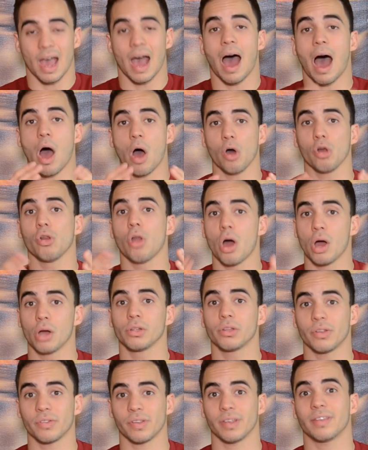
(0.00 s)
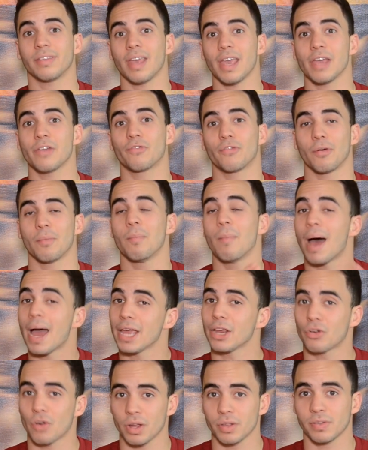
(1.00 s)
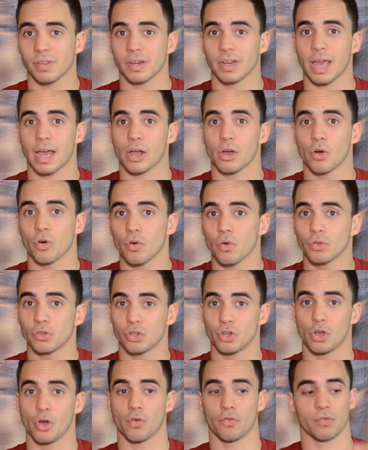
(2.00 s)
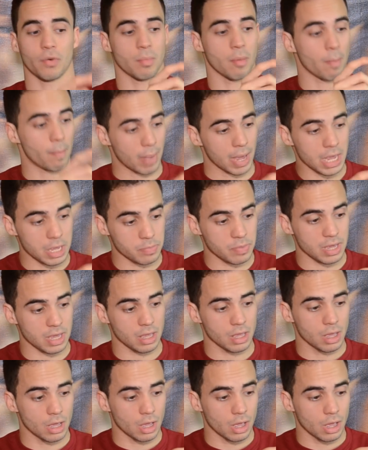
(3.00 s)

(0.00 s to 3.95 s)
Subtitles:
how long does it take for my crested gecko to go from a baby